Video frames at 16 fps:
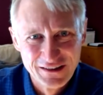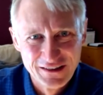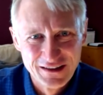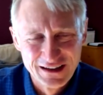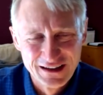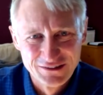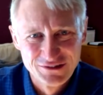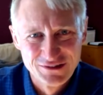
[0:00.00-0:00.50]

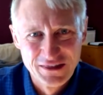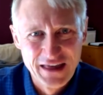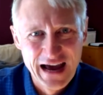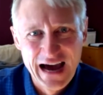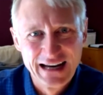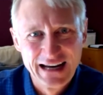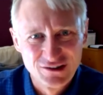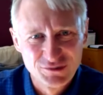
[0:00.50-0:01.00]
it's
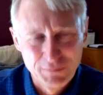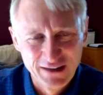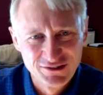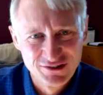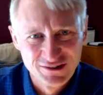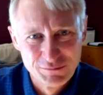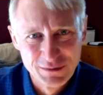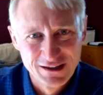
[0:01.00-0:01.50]
that
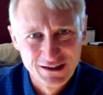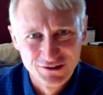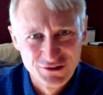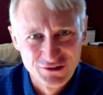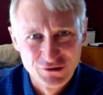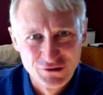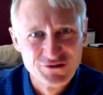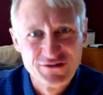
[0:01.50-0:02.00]
expensive because
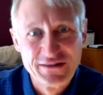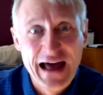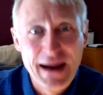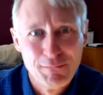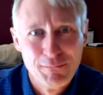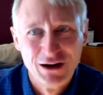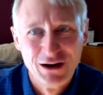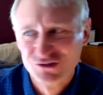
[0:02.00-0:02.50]
there's that
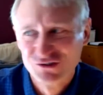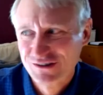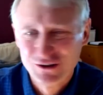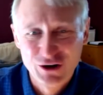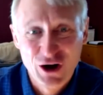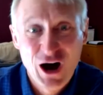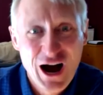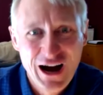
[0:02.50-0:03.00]
much
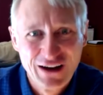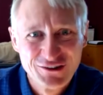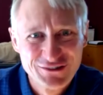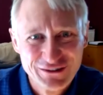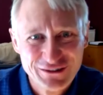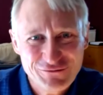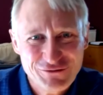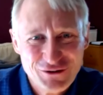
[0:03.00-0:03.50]

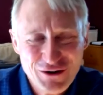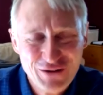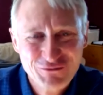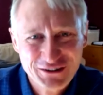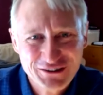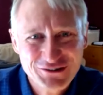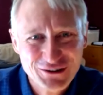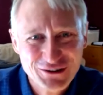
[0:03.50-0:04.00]
cost involved
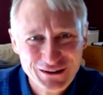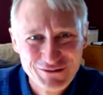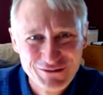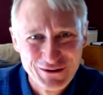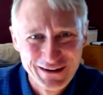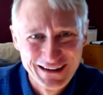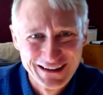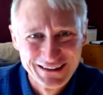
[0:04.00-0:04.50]
in
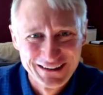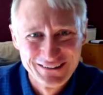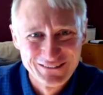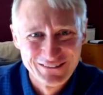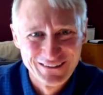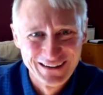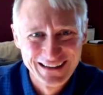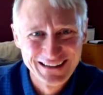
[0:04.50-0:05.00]
delivering it
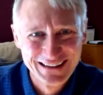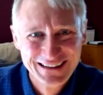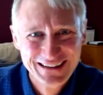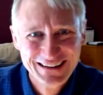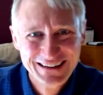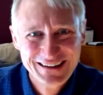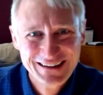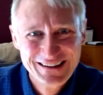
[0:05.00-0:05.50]
right
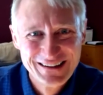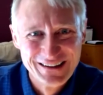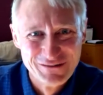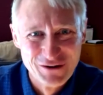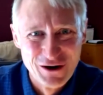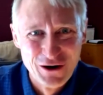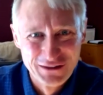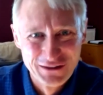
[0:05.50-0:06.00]
of
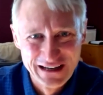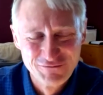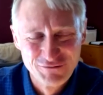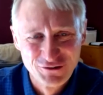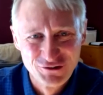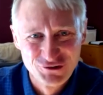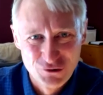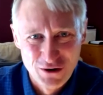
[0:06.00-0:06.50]
all the
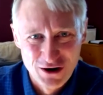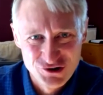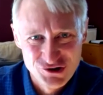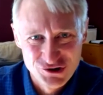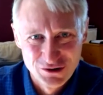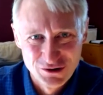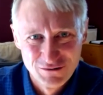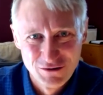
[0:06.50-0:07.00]

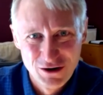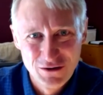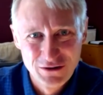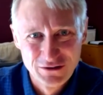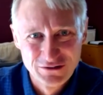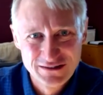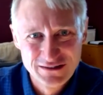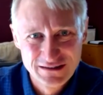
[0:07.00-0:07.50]
infrastructure of all
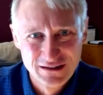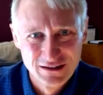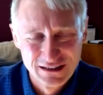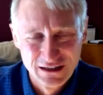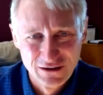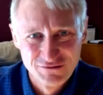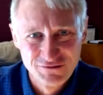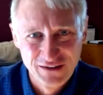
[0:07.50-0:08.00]
the you
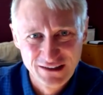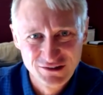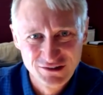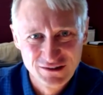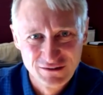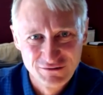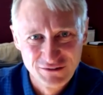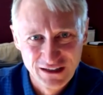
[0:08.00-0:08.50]
know
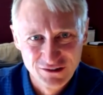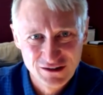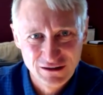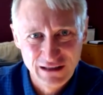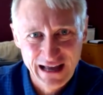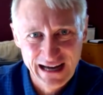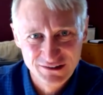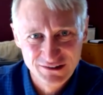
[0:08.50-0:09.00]
face-to-face
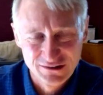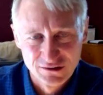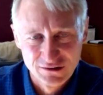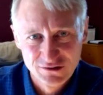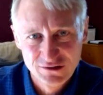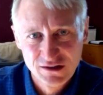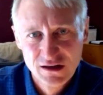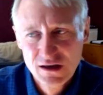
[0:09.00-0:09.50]

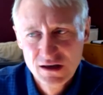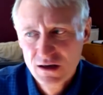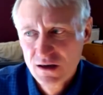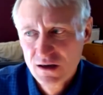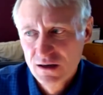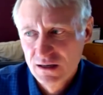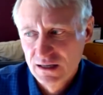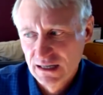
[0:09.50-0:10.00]
classes
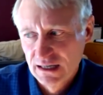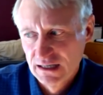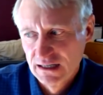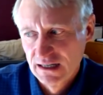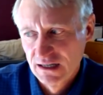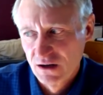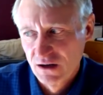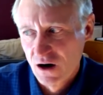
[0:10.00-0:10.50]
in
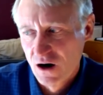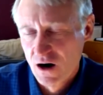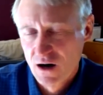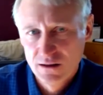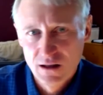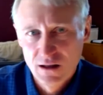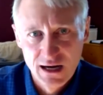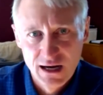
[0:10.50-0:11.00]
an
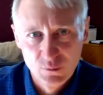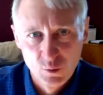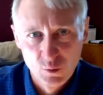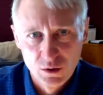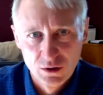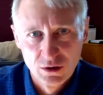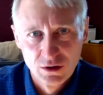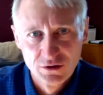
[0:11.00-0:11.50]
online
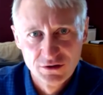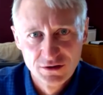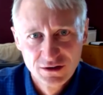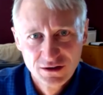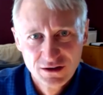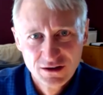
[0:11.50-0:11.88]
world